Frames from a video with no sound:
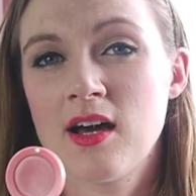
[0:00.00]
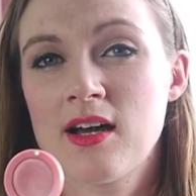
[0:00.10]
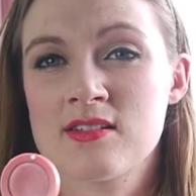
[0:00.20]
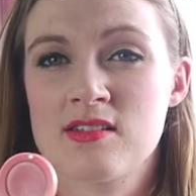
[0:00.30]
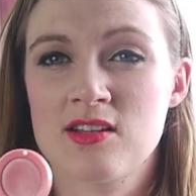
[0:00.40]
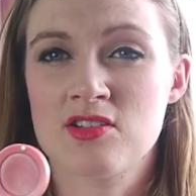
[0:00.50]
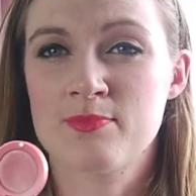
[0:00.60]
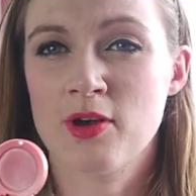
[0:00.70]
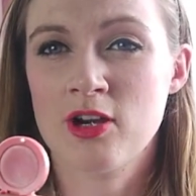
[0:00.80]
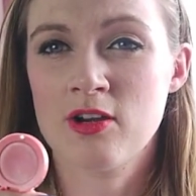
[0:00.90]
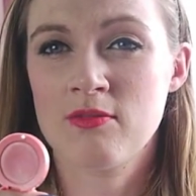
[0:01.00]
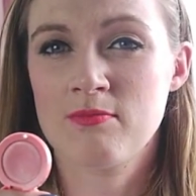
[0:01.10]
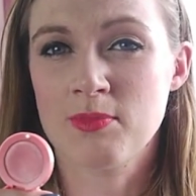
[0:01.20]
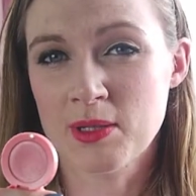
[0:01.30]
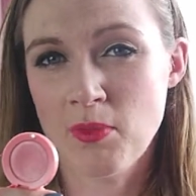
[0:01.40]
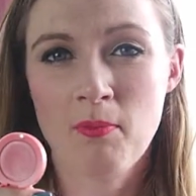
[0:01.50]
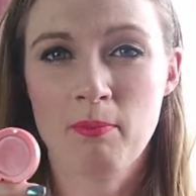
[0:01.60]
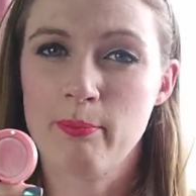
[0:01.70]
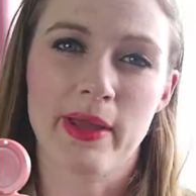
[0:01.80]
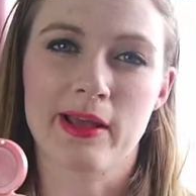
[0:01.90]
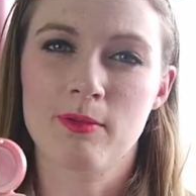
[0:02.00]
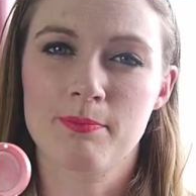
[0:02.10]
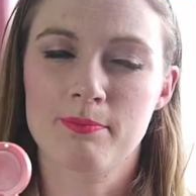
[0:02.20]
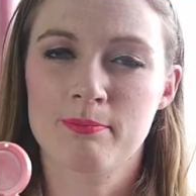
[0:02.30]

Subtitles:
as I said, just bare minimal makeup